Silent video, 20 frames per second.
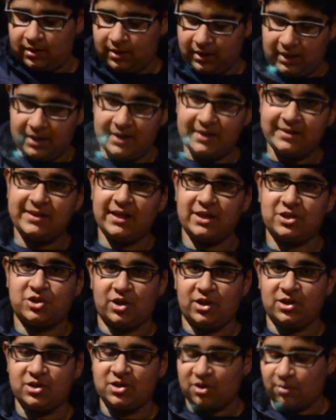In
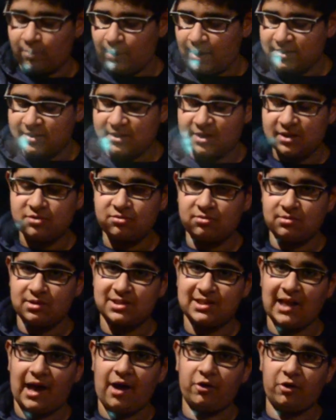addition to the resonance from the
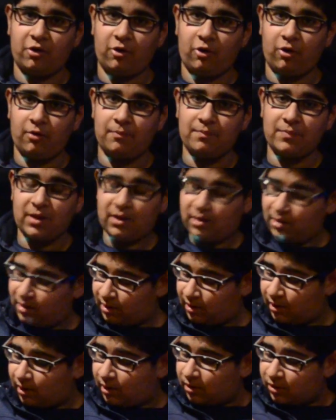sound hole,
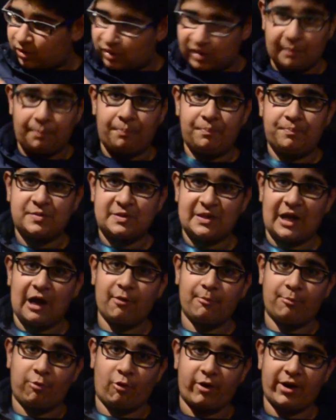the
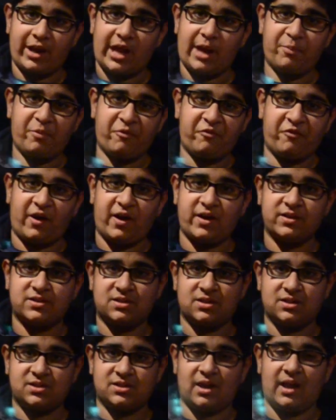soundboard
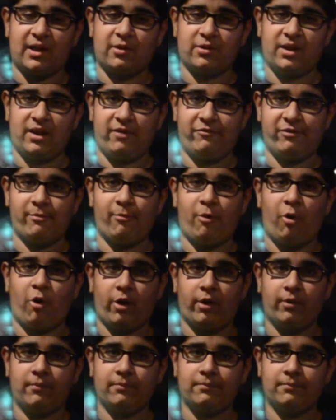amplifies the sound even more.